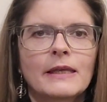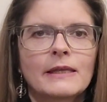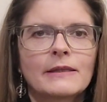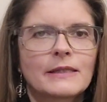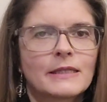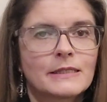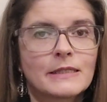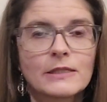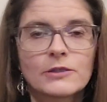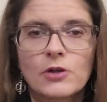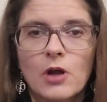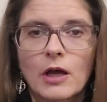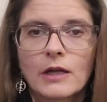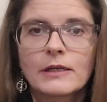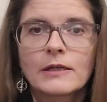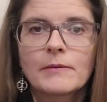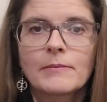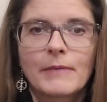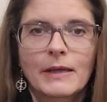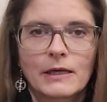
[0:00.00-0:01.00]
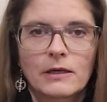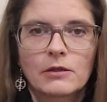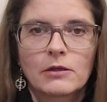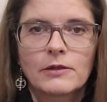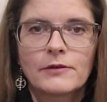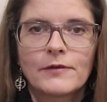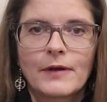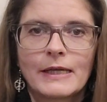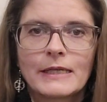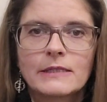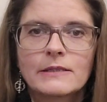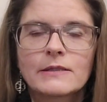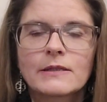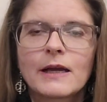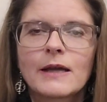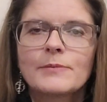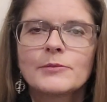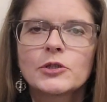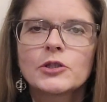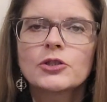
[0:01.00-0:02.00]
This is not medical advice,
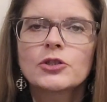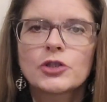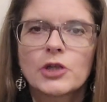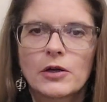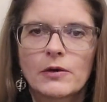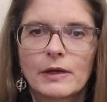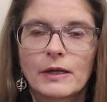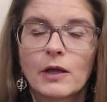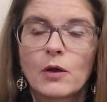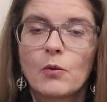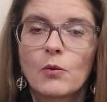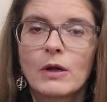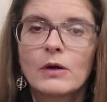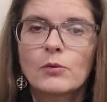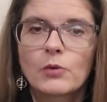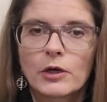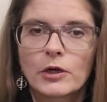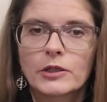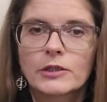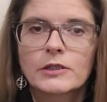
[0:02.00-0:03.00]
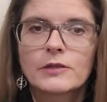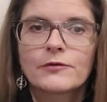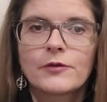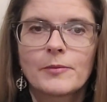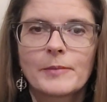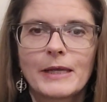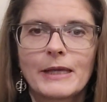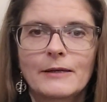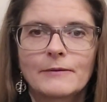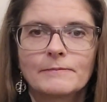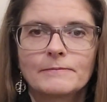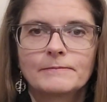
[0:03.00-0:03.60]
I'm just sharing what works for me.